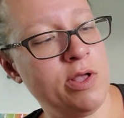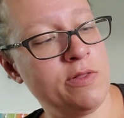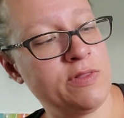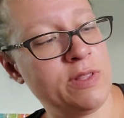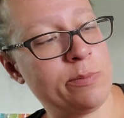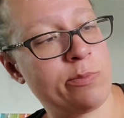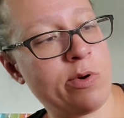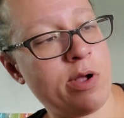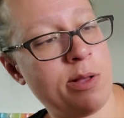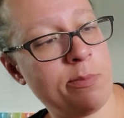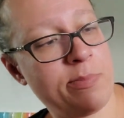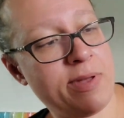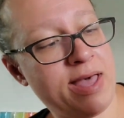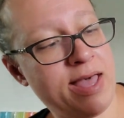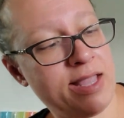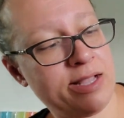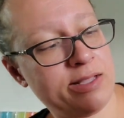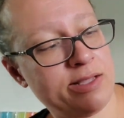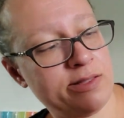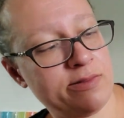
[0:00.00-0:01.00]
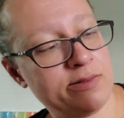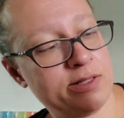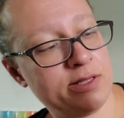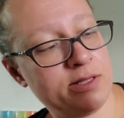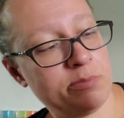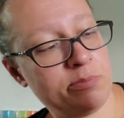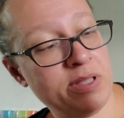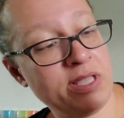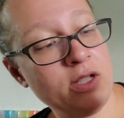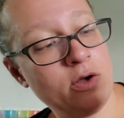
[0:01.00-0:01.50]
They brought back
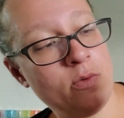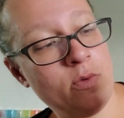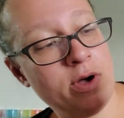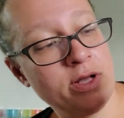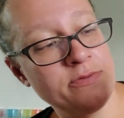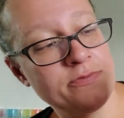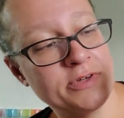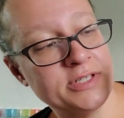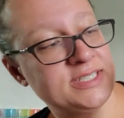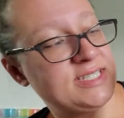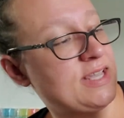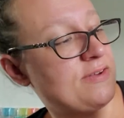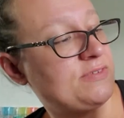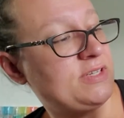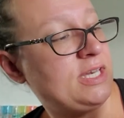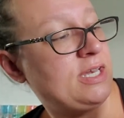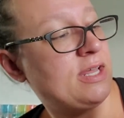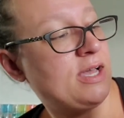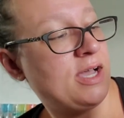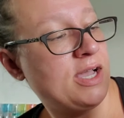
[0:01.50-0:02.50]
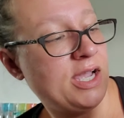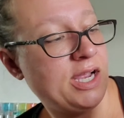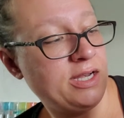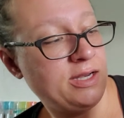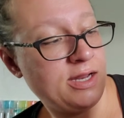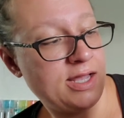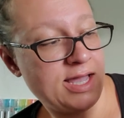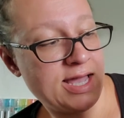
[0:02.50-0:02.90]
the pink one for 79.